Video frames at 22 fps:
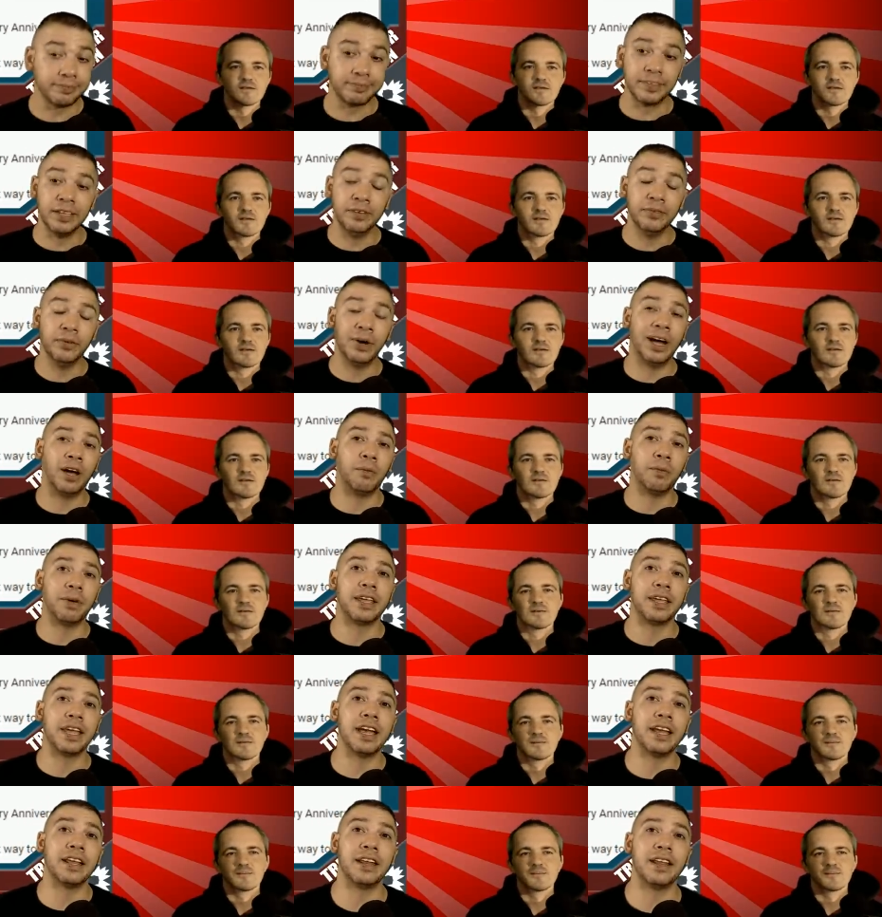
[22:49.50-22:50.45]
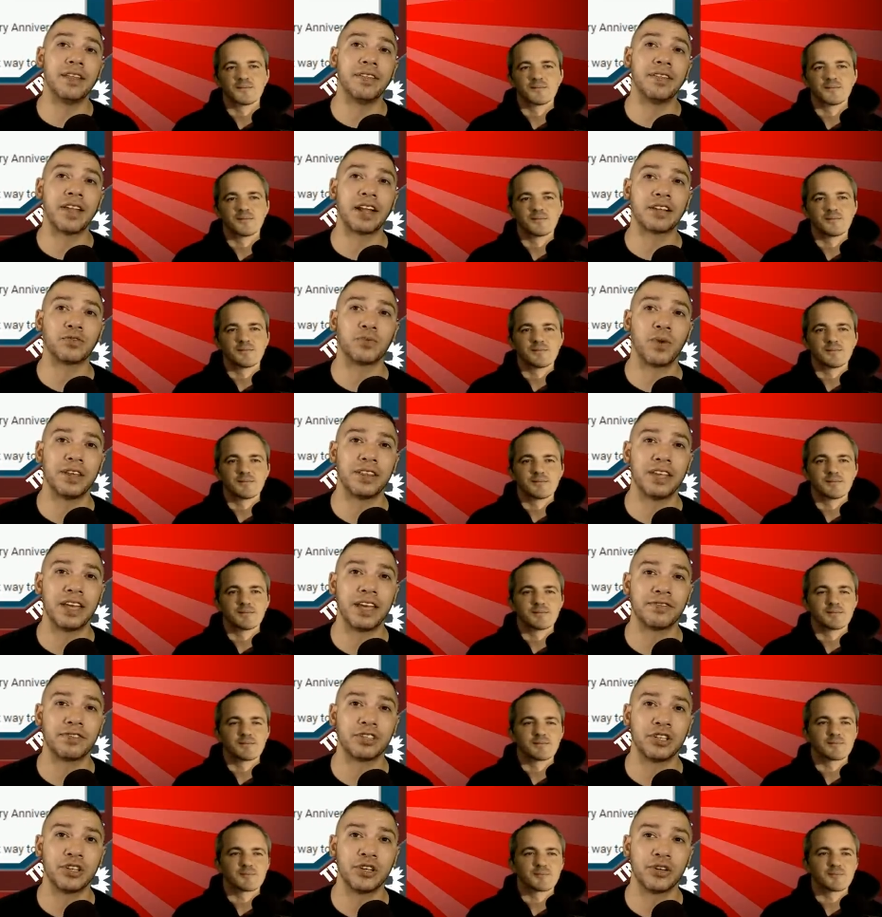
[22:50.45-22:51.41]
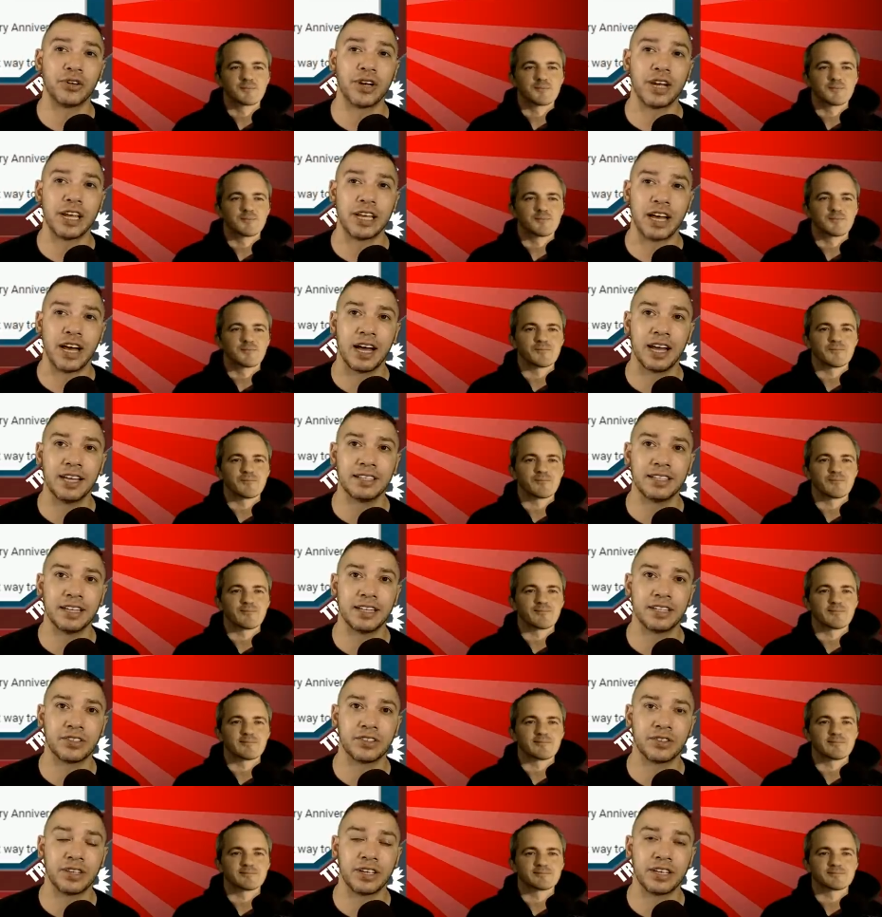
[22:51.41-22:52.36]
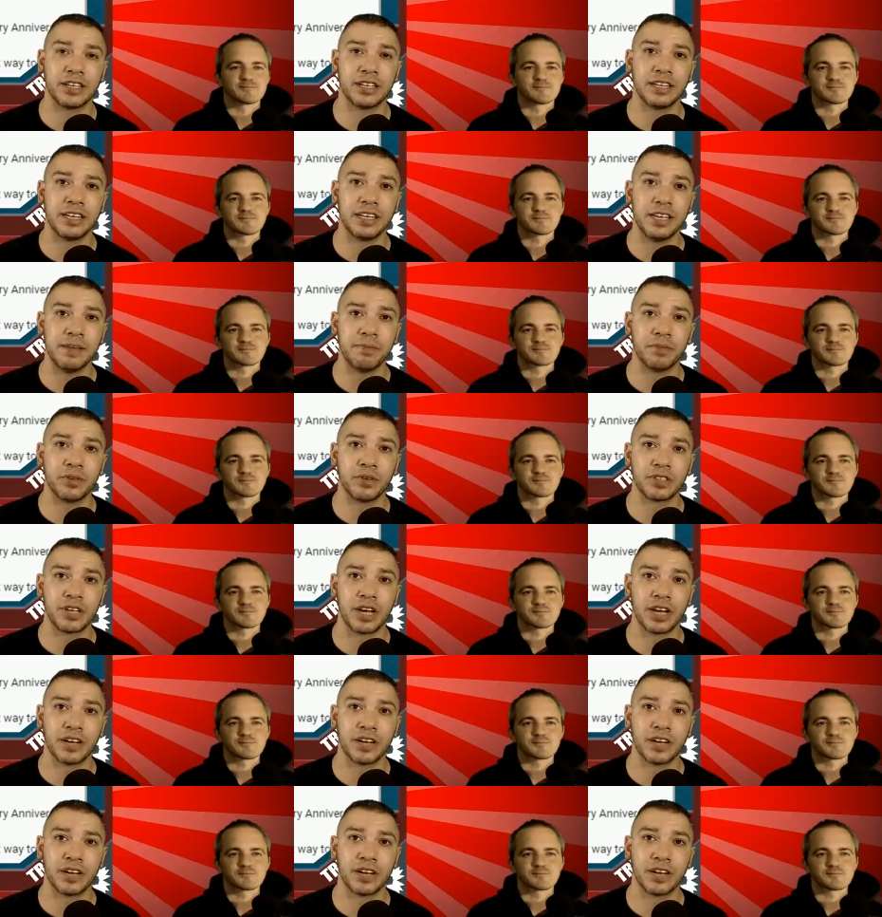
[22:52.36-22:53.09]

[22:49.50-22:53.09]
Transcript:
Speaker 1: Well, again, that's why they have to curate content so they can keep those kind of